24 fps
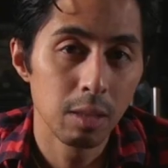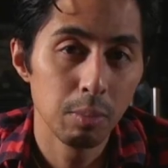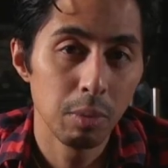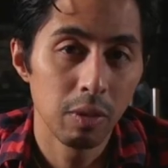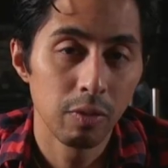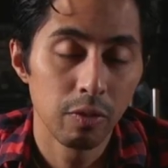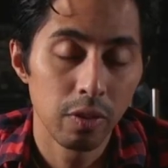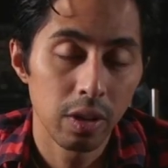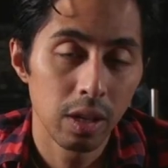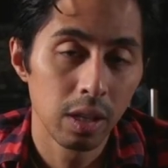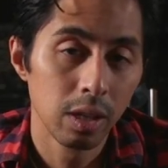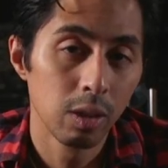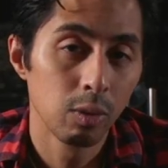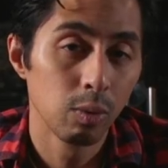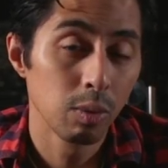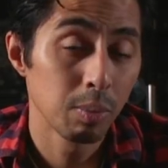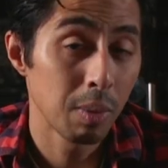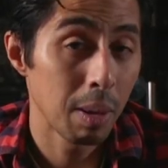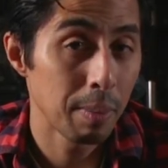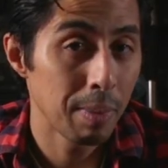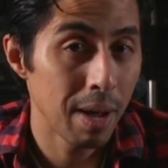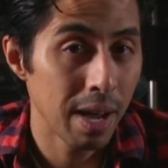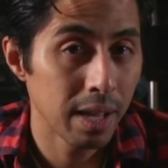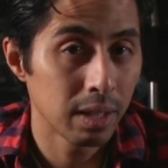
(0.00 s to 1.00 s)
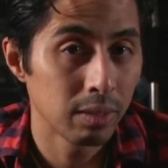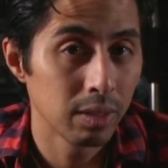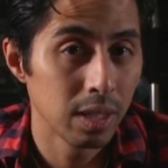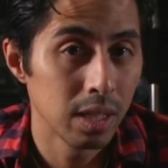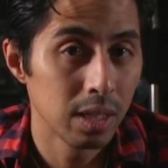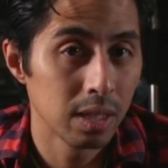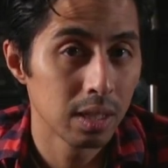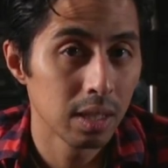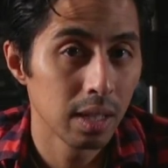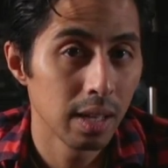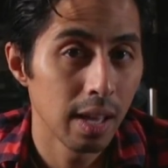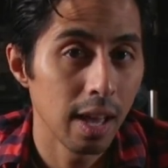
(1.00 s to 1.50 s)
could be fiddling with my
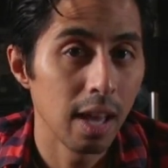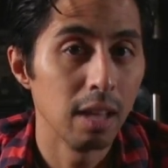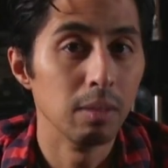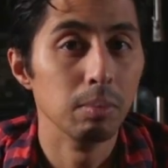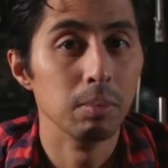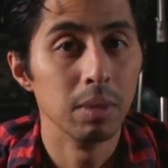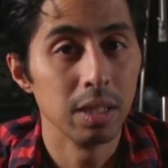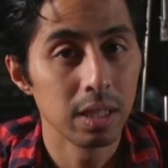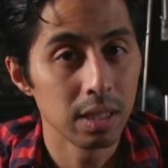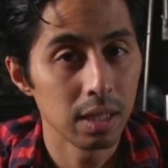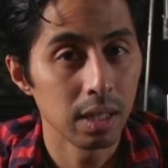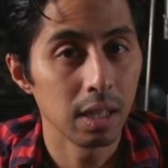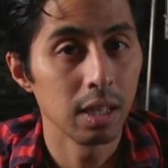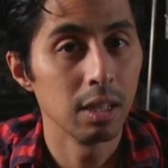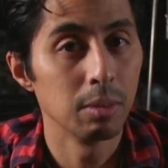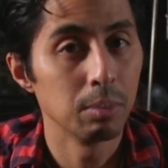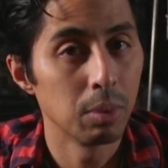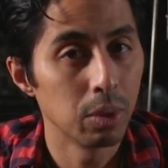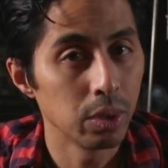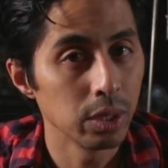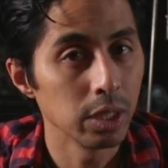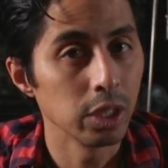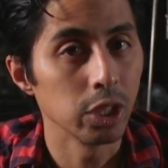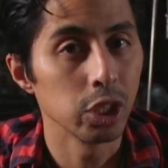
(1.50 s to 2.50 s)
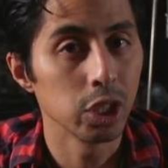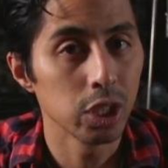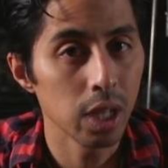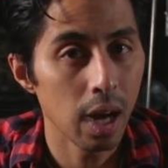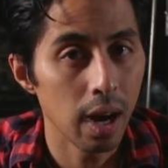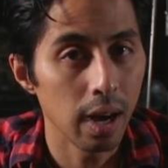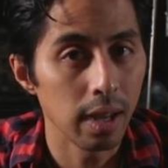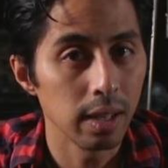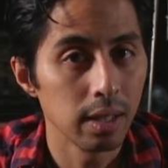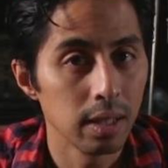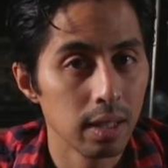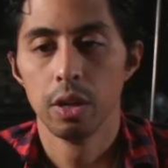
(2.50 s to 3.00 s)
batteries and missing an important
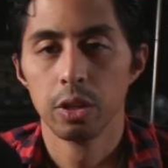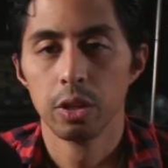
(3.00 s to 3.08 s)
shot.